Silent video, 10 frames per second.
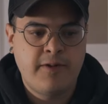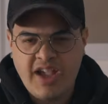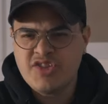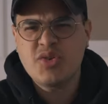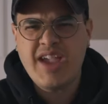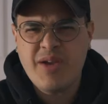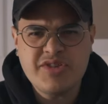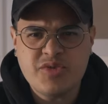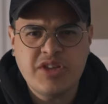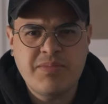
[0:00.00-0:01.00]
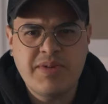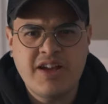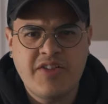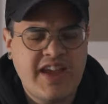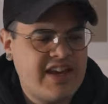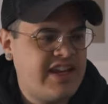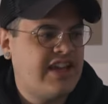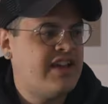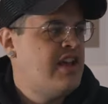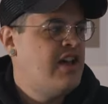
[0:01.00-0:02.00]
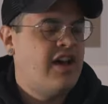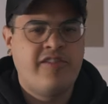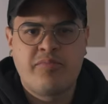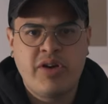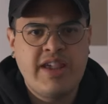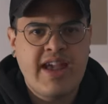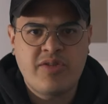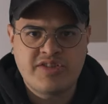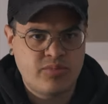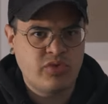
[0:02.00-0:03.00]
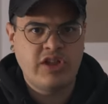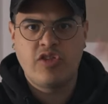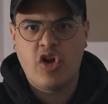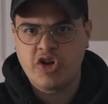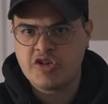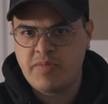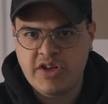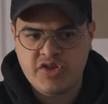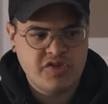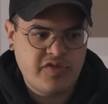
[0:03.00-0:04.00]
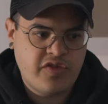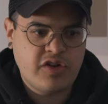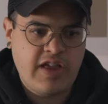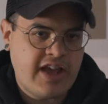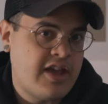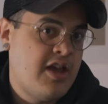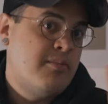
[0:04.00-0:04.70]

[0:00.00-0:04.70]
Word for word: And so Kate wasn't really big on the idea of printing out some really large pictures of her like